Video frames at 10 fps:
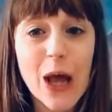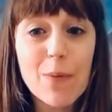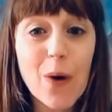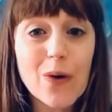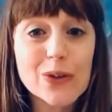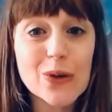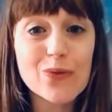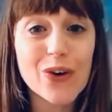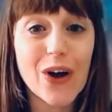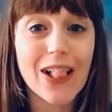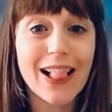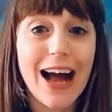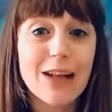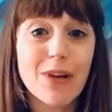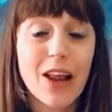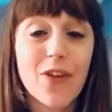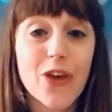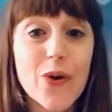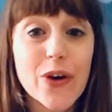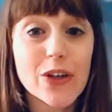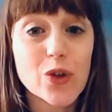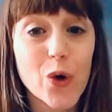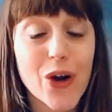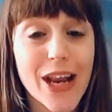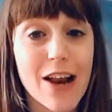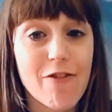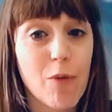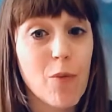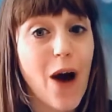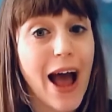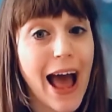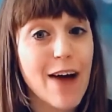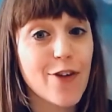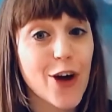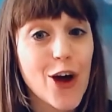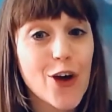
but also run online, meaning that you can join in from wherever